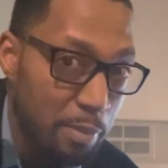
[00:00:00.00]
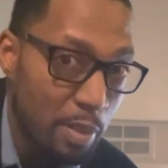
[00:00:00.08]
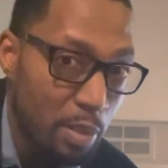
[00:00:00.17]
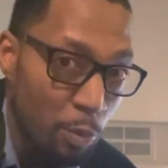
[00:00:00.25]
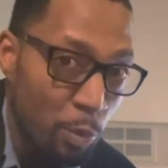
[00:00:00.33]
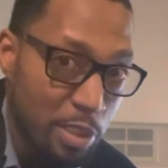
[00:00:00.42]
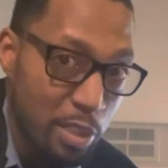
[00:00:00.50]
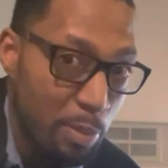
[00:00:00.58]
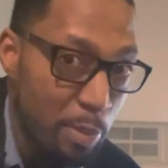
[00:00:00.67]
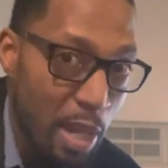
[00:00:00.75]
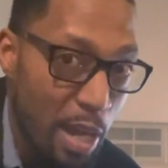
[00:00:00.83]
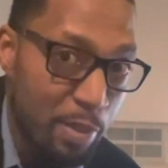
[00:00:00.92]
we shouldn't
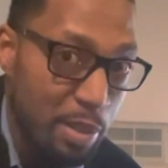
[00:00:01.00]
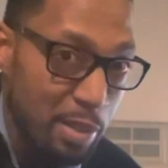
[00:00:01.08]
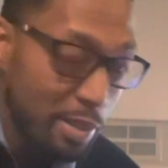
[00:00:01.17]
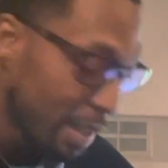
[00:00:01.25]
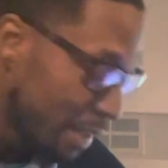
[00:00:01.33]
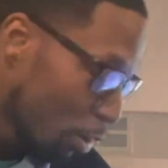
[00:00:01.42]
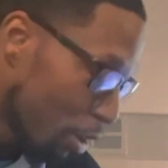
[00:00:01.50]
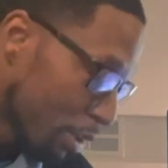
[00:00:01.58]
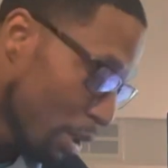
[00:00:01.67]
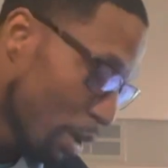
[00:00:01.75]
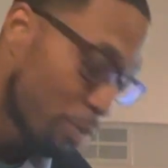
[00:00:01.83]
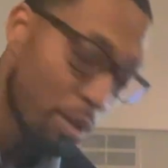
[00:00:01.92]
be having like
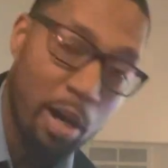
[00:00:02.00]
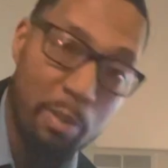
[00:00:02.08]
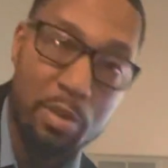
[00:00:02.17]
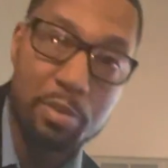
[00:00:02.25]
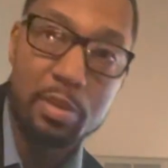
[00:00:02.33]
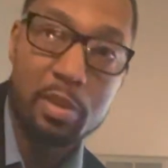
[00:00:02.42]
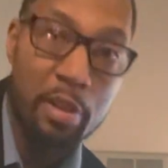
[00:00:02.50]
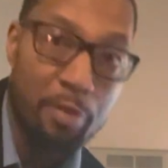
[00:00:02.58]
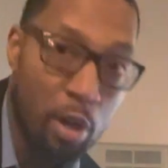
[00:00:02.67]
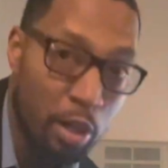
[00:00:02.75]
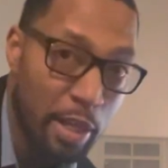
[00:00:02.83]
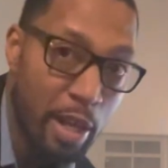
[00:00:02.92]
audio problems if
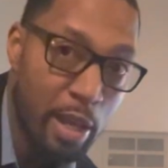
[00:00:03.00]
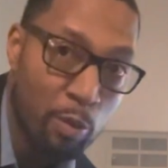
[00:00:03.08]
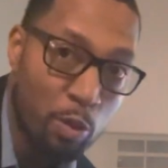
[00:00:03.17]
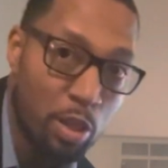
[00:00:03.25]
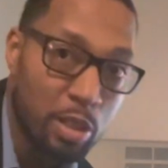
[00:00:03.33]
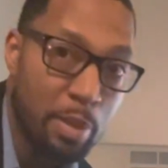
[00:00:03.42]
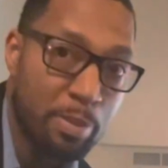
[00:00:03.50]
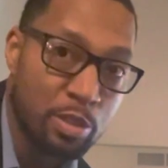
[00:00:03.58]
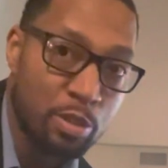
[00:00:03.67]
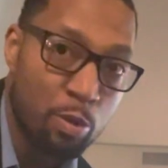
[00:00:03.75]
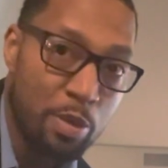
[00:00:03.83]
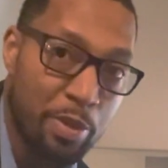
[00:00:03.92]
Arcade1Up is
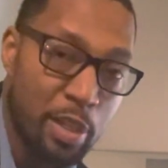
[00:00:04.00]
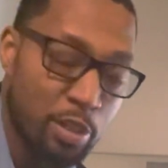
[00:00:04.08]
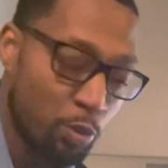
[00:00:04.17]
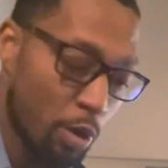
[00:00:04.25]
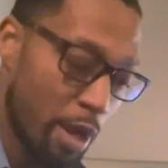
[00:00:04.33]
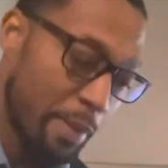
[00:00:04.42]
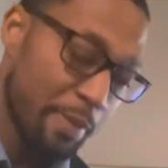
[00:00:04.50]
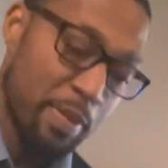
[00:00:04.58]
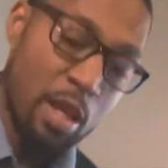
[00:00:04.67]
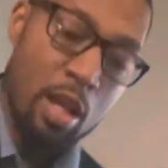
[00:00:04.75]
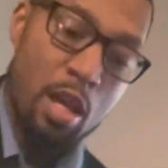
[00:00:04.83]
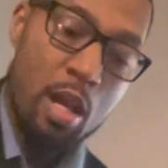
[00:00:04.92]
doing things right.
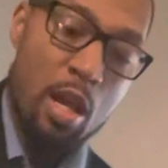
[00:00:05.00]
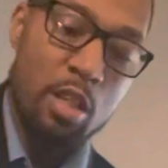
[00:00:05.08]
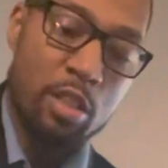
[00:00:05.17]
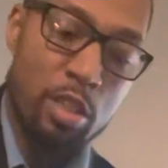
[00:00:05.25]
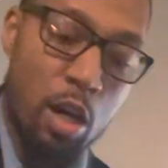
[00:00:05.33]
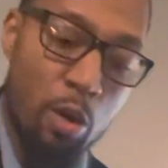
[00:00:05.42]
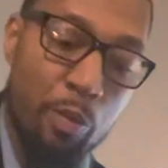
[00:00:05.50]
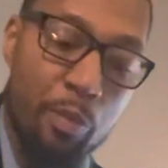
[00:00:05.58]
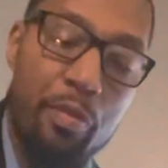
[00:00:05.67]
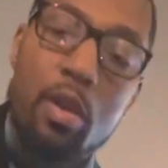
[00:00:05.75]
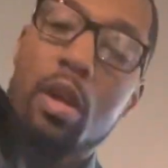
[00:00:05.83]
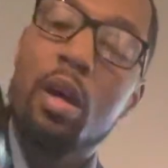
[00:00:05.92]
So
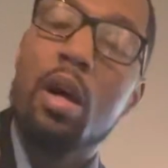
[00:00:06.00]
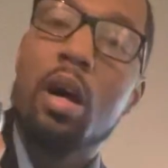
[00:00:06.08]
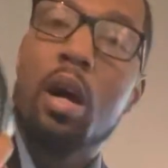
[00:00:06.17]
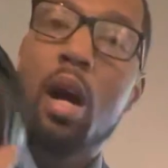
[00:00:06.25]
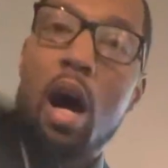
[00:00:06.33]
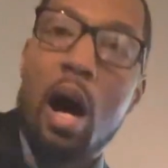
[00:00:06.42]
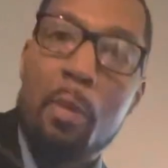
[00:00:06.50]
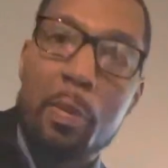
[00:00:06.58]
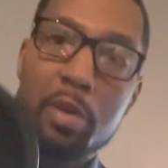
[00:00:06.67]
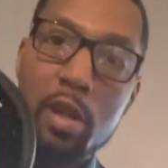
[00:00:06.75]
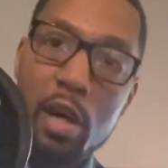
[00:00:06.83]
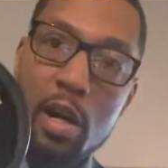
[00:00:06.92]
I'm
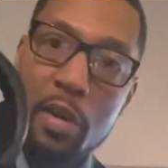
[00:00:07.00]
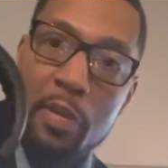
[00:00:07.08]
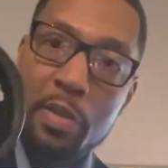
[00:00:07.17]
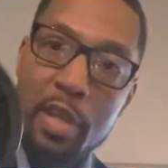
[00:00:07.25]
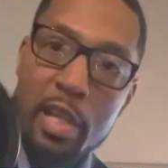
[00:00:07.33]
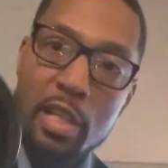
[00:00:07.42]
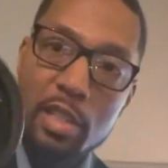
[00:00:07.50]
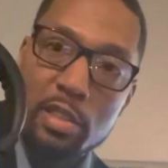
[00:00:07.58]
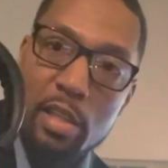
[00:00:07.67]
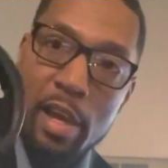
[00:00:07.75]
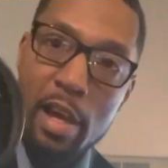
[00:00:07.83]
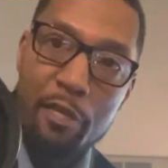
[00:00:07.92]
gonna plug these
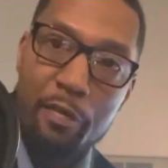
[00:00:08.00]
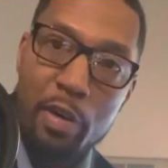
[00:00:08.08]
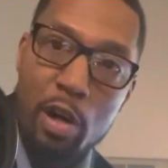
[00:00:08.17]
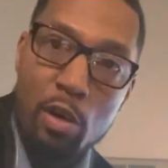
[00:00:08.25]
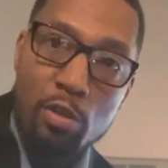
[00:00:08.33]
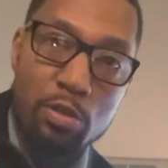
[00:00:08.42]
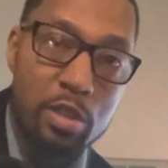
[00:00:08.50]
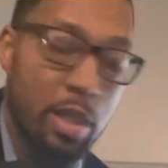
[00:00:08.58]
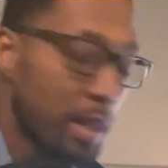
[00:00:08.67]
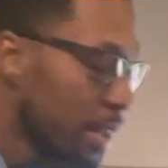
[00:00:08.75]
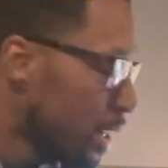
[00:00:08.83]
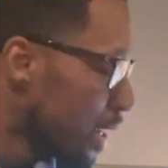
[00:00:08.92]
headphones
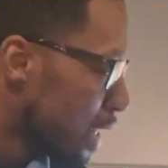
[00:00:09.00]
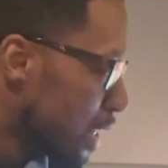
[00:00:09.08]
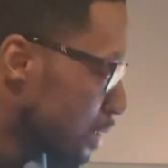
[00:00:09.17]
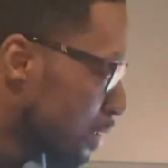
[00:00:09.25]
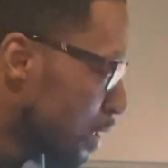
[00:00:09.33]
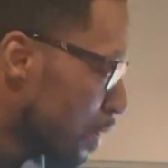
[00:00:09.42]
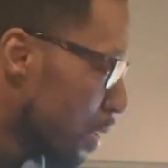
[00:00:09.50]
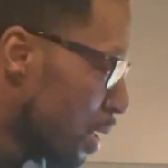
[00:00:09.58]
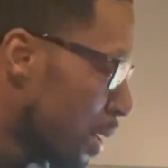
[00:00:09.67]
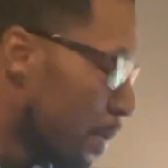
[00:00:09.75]
into the